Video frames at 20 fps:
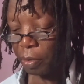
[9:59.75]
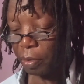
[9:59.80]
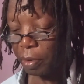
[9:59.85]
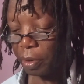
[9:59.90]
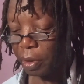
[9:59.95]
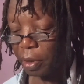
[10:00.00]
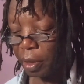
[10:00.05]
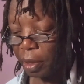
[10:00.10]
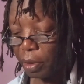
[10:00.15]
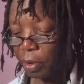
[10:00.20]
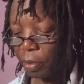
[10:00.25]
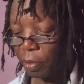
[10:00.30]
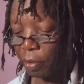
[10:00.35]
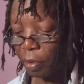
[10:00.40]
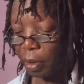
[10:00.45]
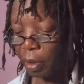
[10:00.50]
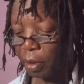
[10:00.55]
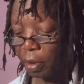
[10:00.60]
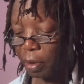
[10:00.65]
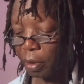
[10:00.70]
we just
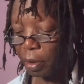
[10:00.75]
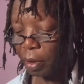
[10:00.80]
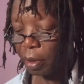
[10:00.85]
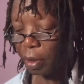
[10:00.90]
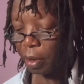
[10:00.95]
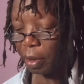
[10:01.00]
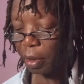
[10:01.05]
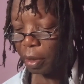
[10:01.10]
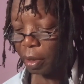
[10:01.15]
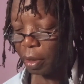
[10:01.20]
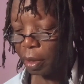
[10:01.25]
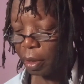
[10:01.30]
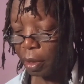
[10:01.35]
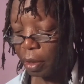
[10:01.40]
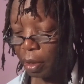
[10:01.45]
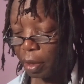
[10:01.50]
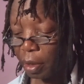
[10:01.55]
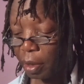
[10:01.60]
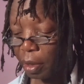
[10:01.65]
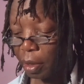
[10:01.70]
want
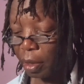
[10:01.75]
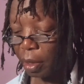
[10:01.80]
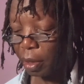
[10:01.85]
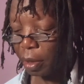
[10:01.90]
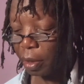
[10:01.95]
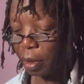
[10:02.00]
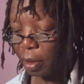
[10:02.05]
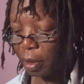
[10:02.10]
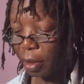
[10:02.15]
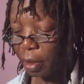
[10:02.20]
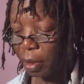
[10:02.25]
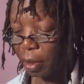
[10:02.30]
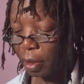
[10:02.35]
that